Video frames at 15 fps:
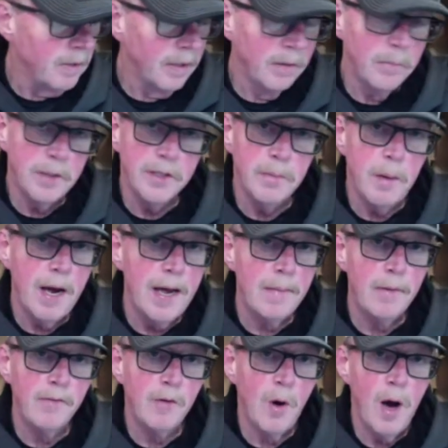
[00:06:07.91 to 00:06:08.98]
Commits to
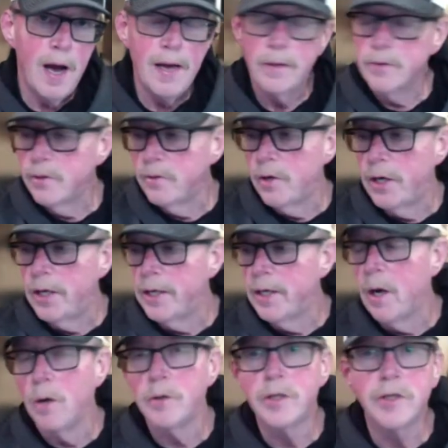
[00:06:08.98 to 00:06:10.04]
Miami of Ohio. So there you
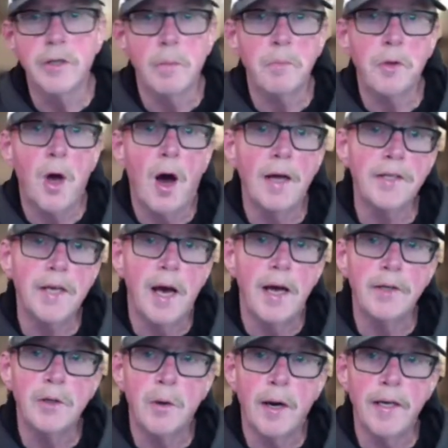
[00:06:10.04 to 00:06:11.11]
go. Just some thoughts
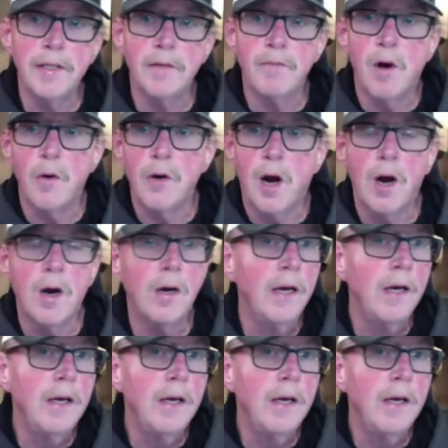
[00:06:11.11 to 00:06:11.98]
on Trey Zvonar.